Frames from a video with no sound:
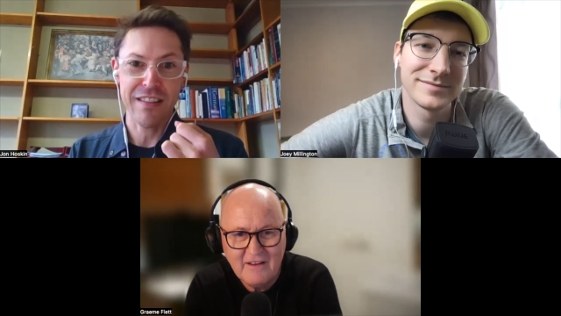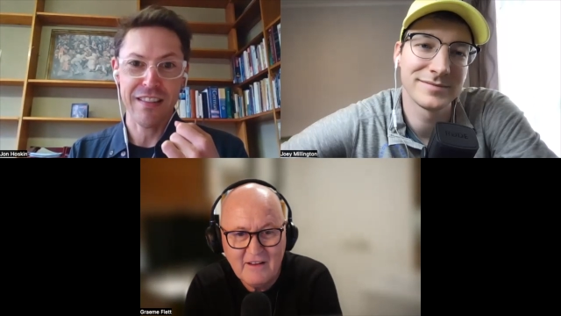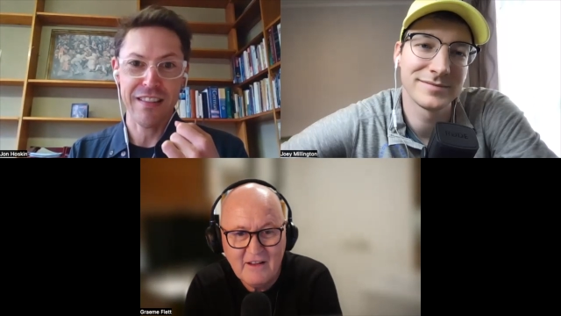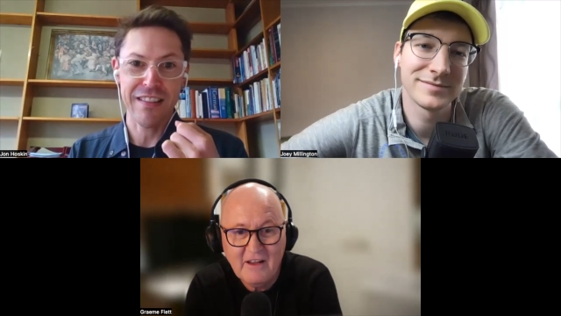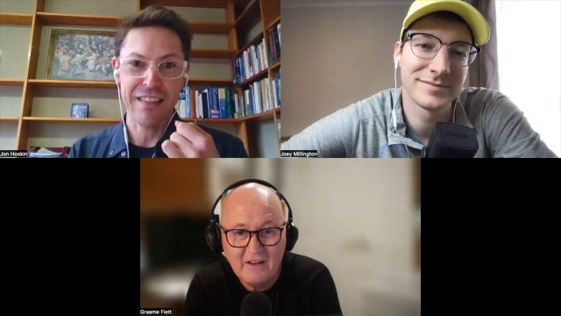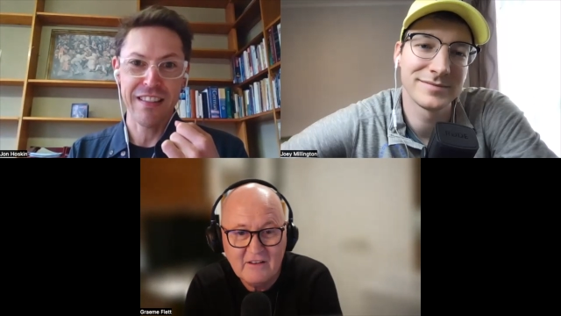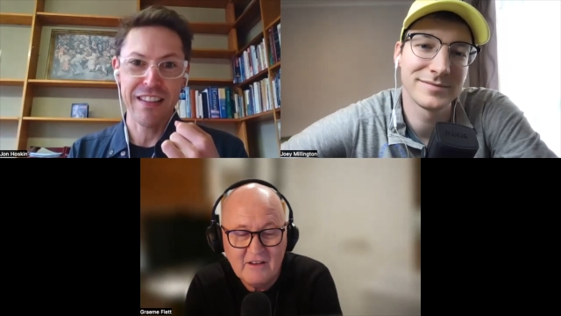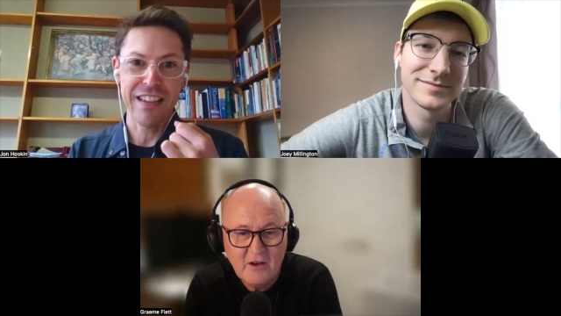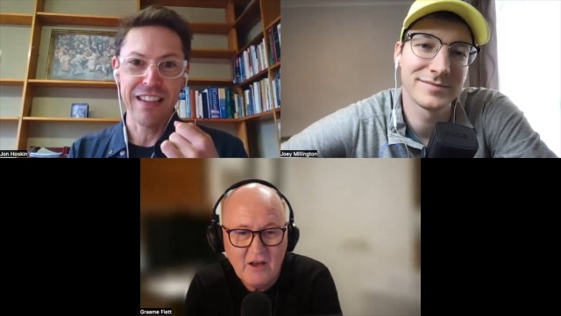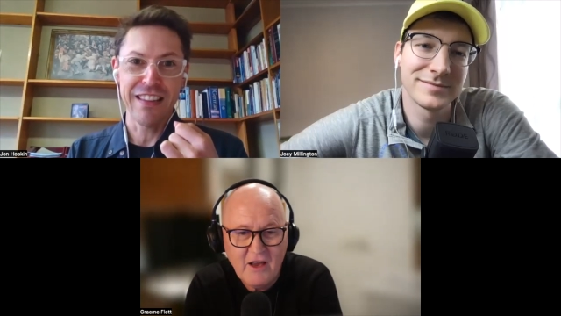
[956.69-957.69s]
Speaker 1: Yeah,
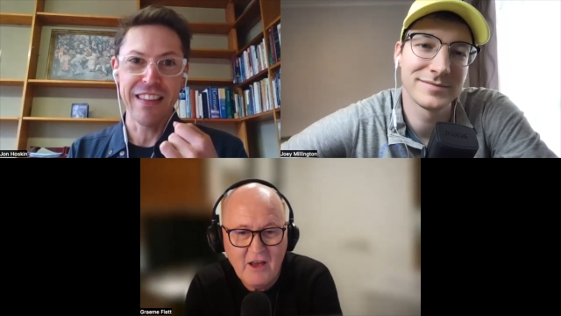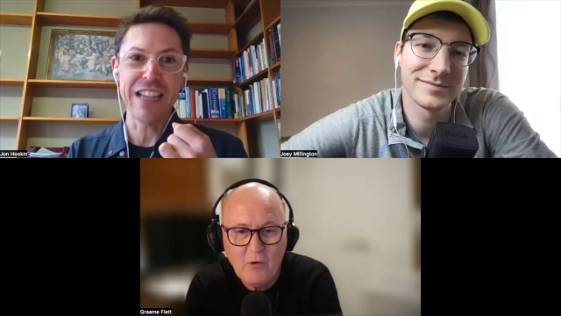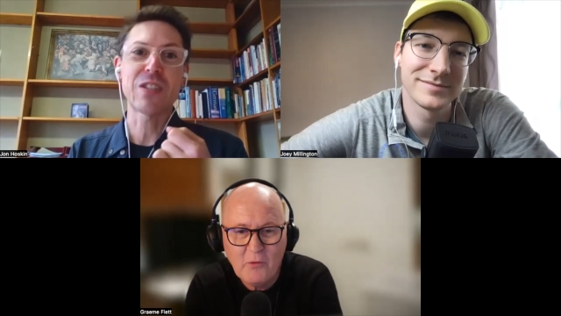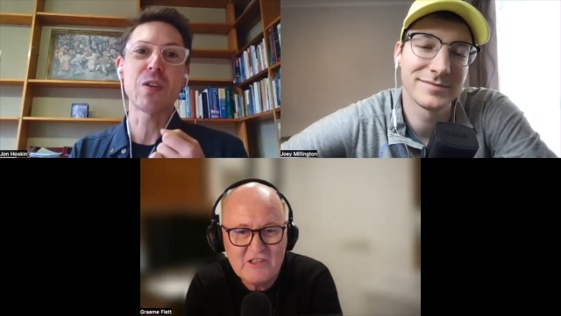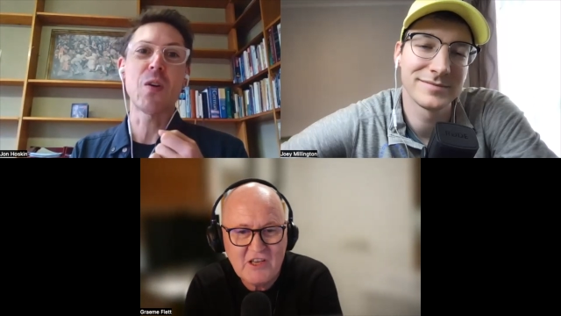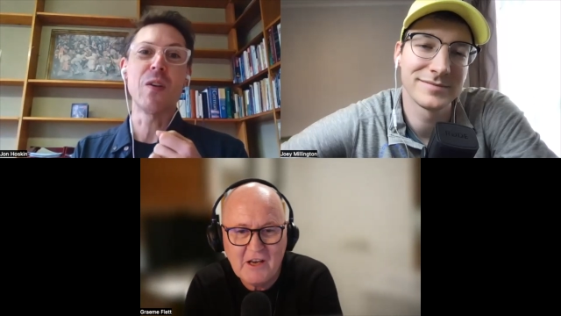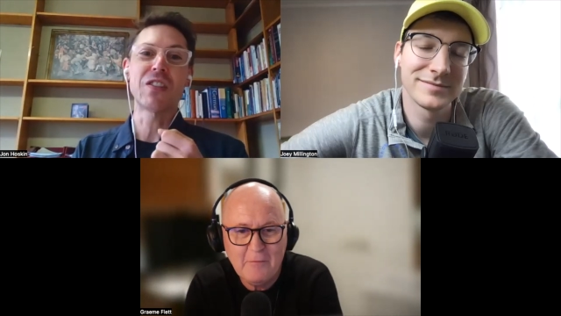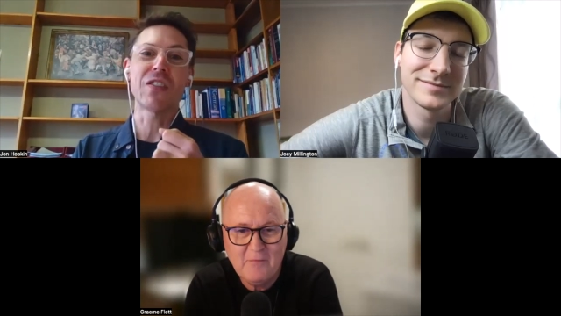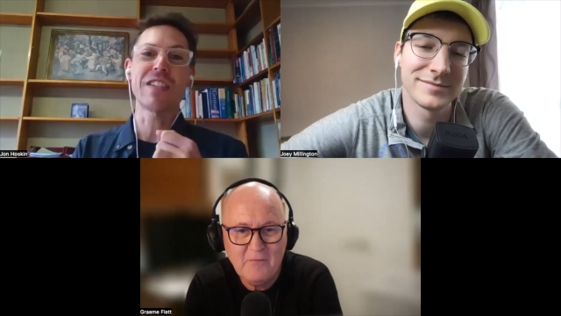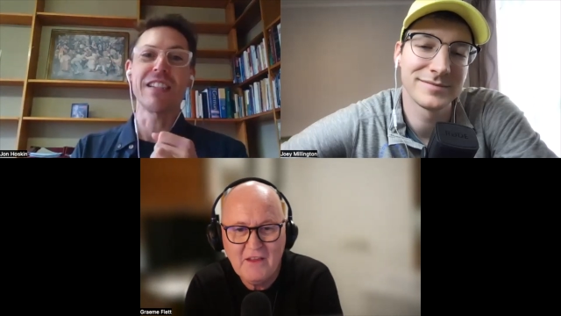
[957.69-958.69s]
and That's what are we so saying?
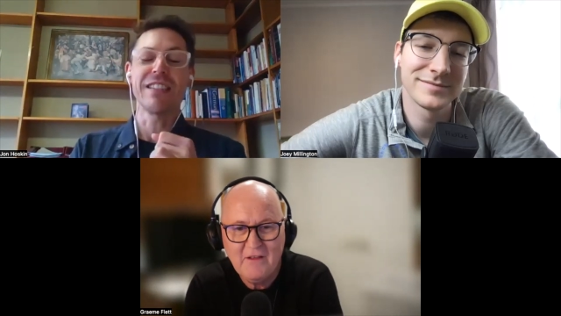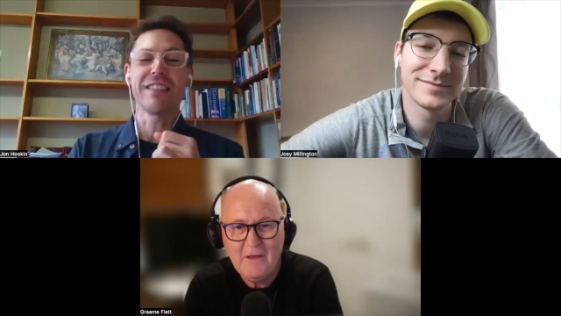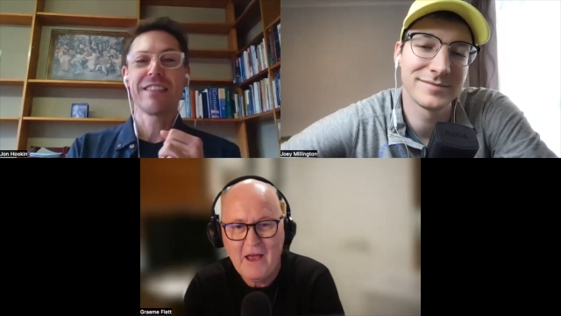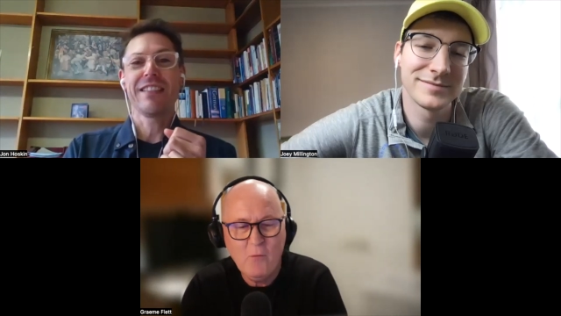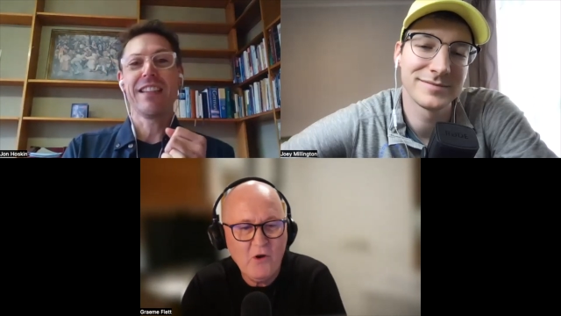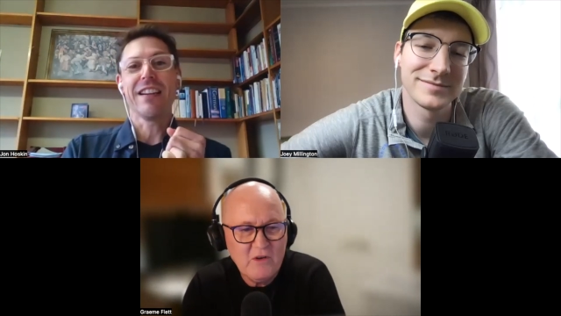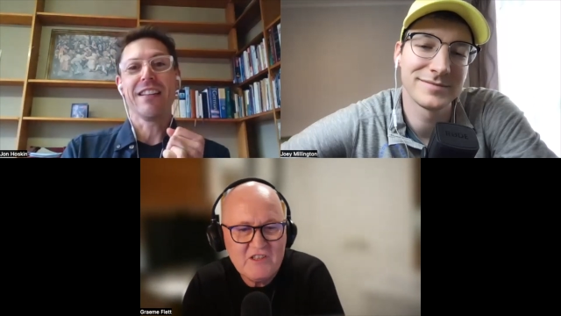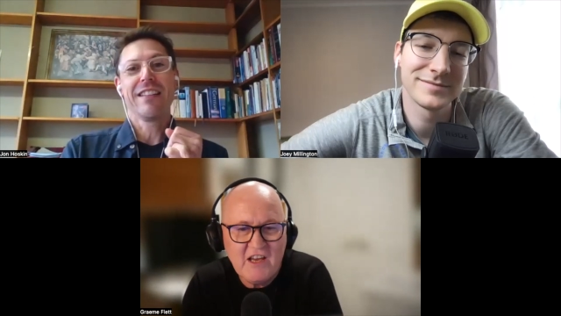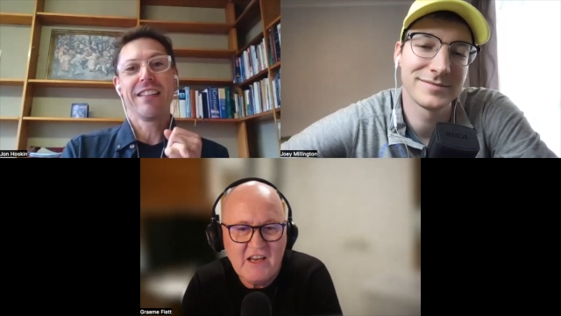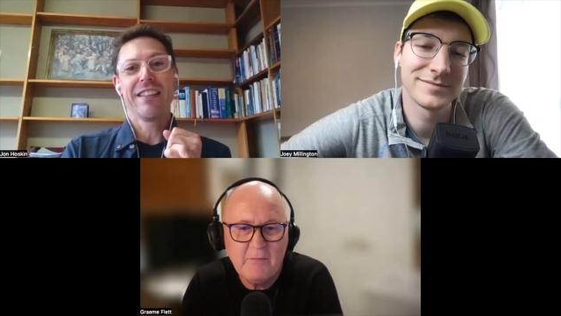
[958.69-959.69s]
Interesting. And what yeah. are we
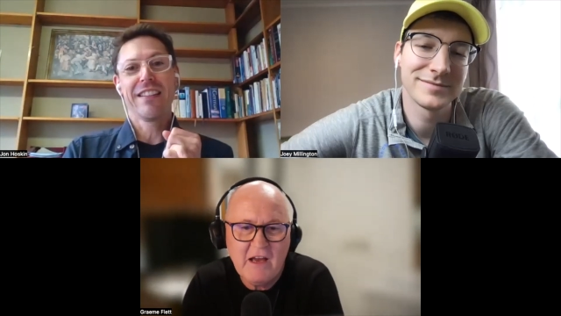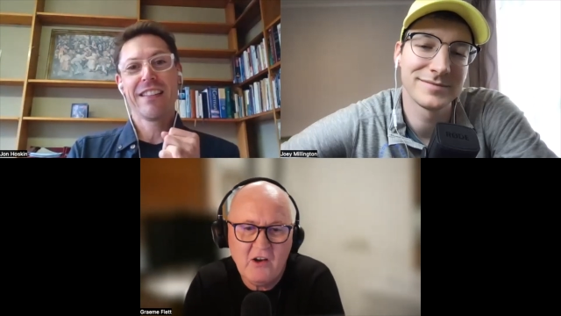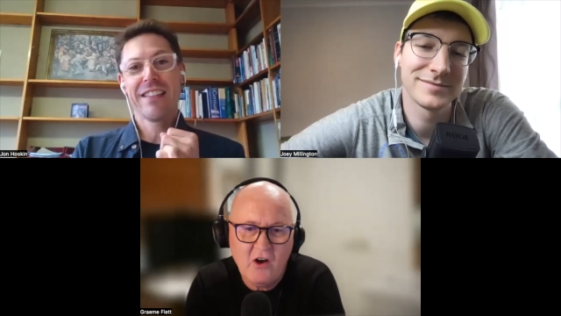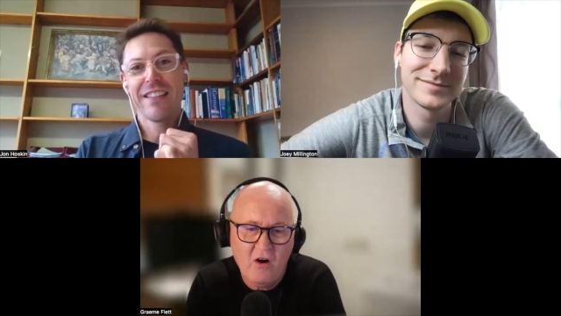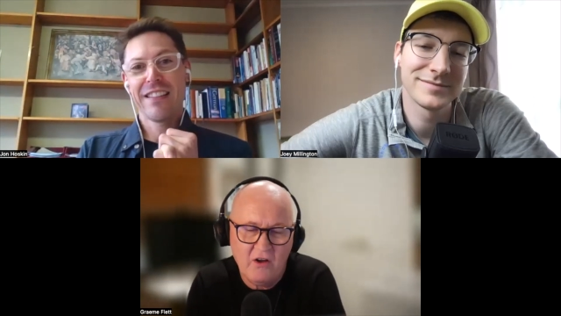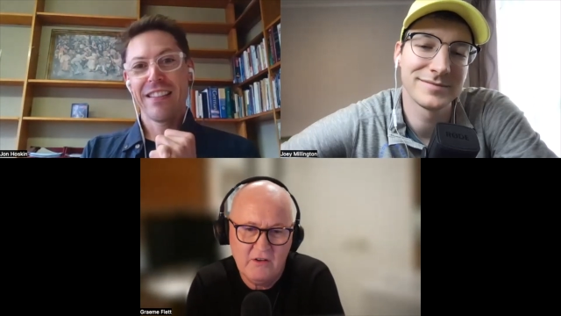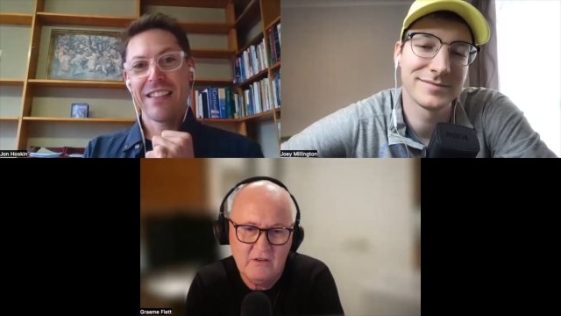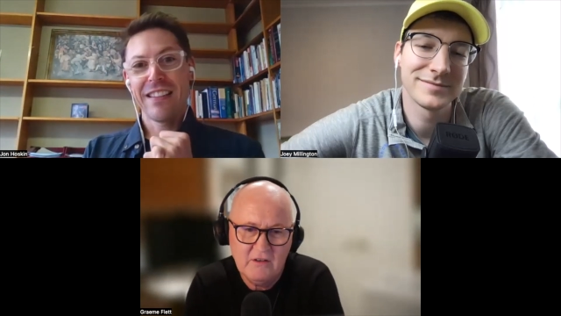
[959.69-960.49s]
saying about God?